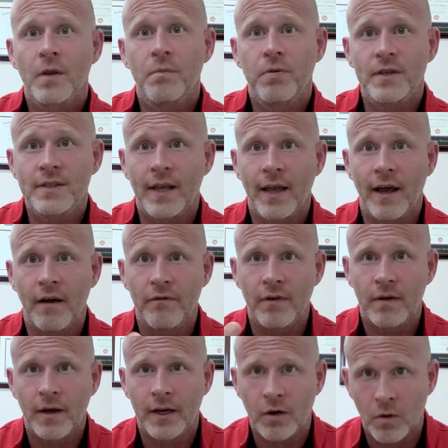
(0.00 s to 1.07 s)
Plus
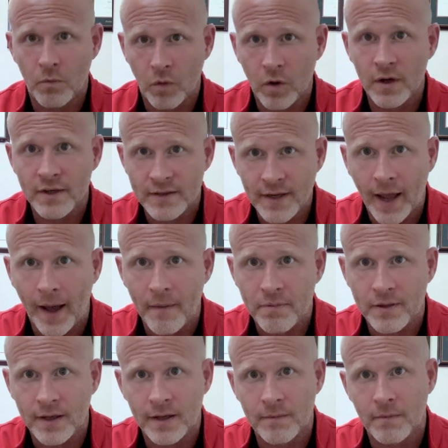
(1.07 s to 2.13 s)
I go more in
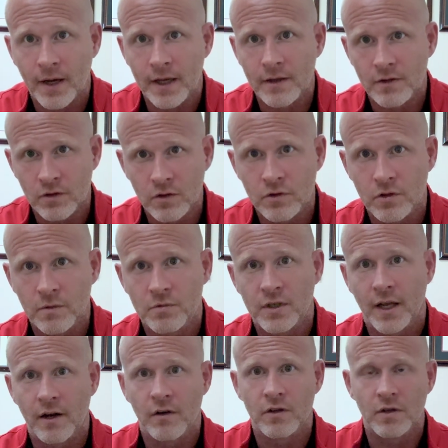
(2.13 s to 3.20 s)
depth in my YouTube channel,